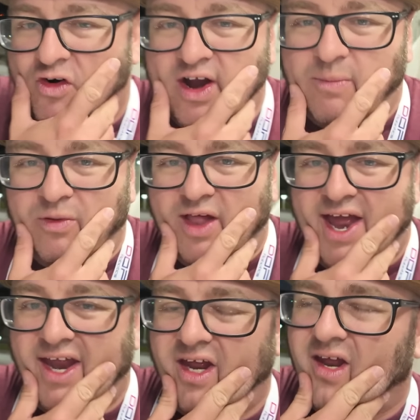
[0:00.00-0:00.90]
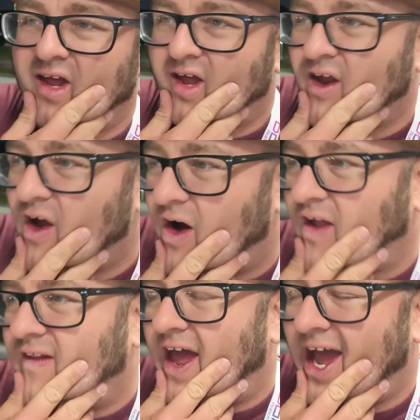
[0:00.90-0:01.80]
drawing a blank
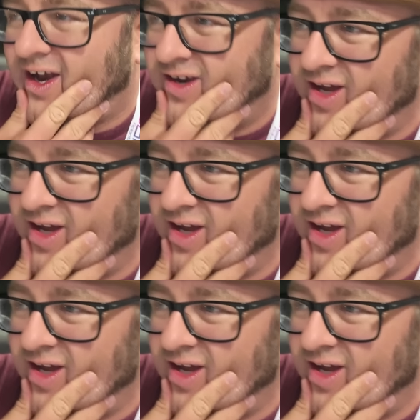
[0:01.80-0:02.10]
on that.